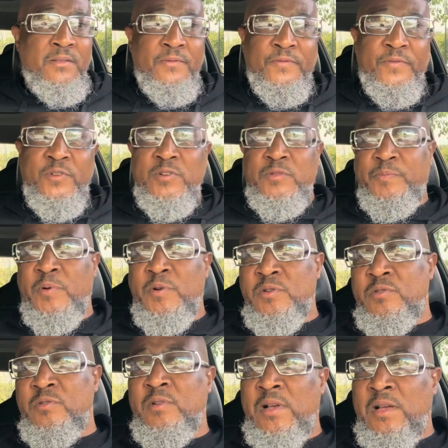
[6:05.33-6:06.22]
first
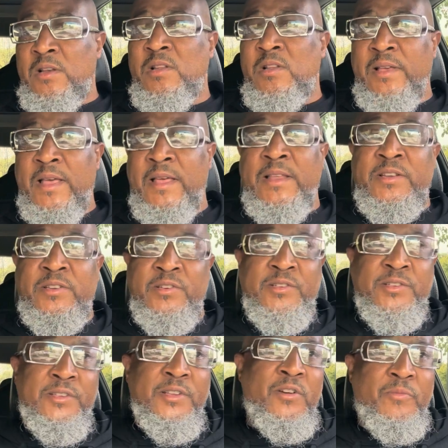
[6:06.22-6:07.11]
person you got to look at is
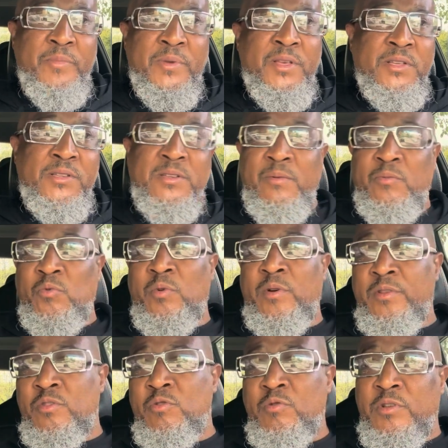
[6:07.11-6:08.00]
yourself. Because number
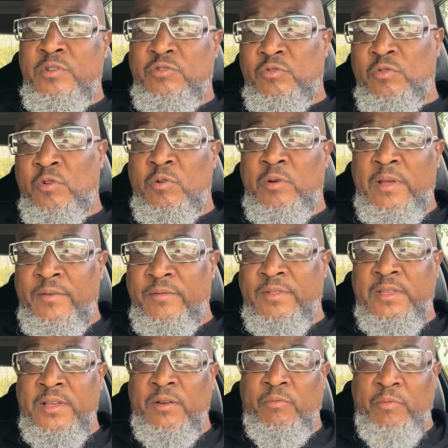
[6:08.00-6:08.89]
one, you control
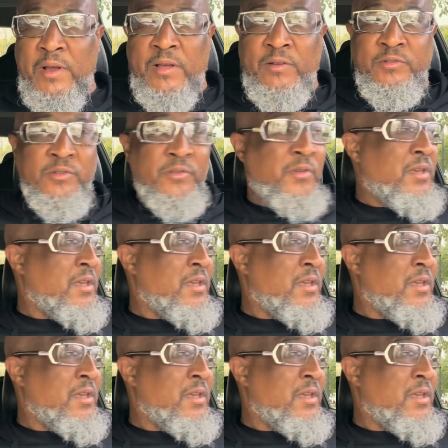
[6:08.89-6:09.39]
everything around you.